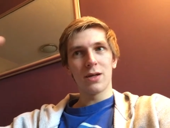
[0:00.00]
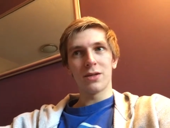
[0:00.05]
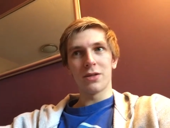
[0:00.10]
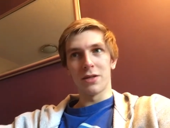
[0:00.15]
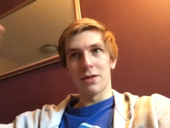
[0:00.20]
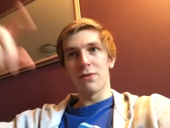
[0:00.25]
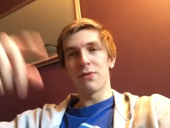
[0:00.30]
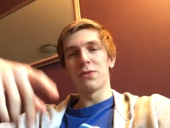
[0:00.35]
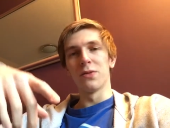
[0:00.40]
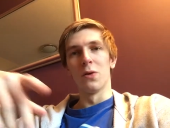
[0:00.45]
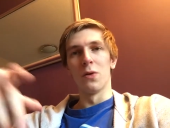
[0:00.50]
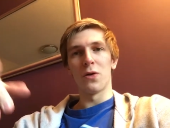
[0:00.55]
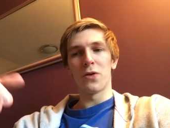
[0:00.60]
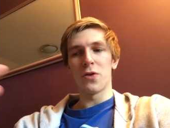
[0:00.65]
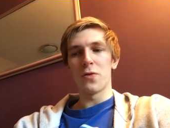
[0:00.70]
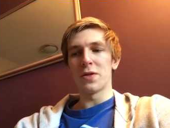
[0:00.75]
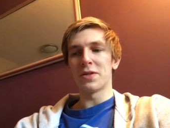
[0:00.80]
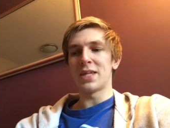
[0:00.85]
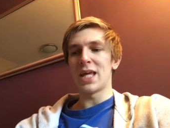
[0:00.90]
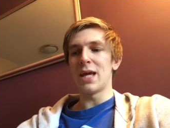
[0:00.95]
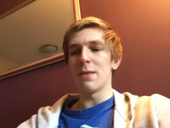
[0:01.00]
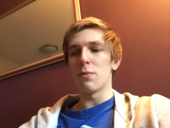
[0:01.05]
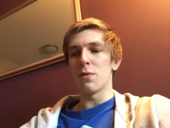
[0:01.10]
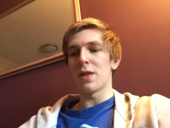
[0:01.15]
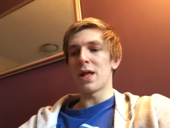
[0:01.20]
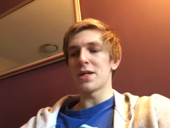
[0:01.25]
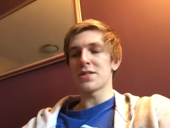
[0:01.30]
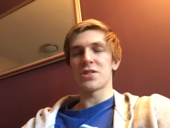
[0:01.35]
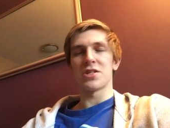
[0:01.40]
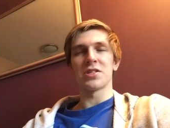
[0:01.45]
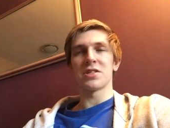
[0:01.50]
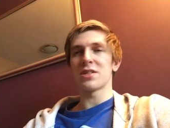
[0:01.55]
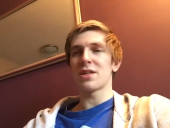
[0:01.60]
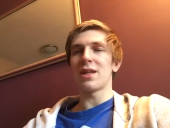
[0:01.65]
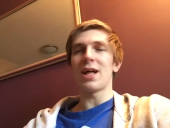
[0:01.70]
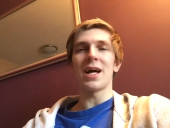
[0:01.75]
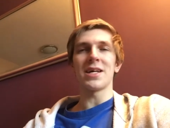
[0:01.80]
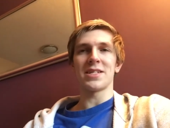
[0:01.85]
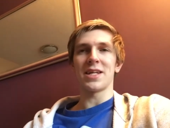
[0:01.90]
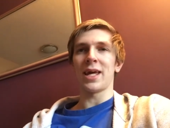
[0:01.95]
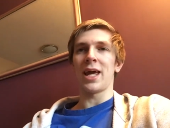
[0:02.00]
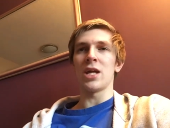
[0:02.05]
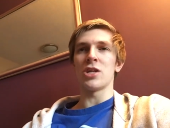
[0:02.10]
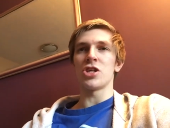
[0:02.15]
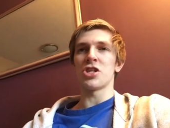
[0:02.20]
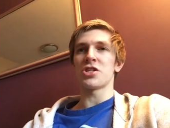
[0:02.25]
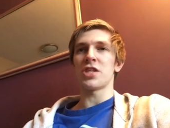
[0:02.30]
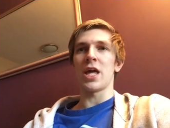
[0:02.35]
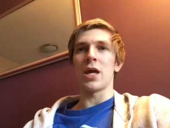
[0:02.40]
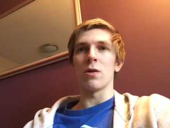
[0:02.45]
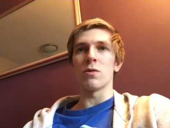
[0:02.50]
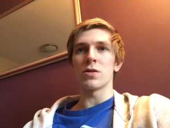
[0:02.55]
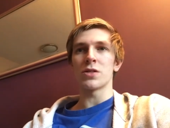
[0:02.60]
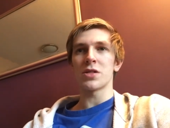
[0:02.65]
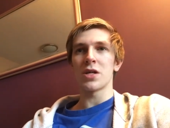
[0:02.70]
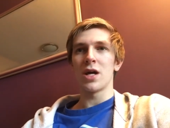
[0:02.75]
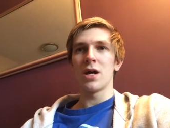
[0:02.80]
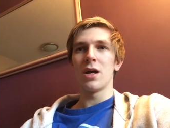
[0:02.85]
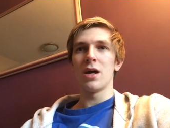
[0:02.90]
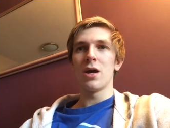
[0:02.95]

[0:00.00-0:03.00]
to the floor through the table. That's just classic A J Styles.